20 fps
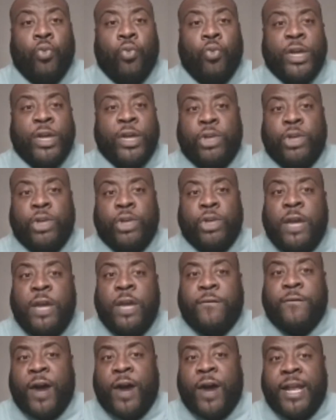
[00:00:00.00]

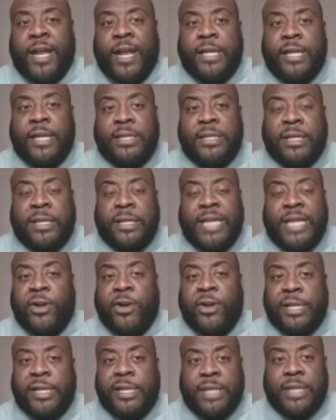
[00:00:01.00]
WrestleMania Friday,
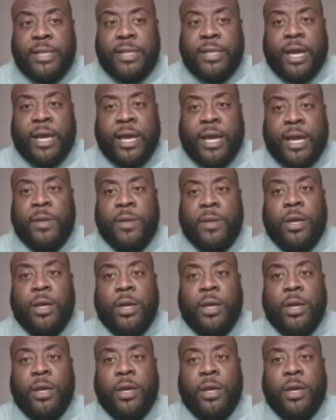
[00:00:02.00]
Saturday, and Sunday.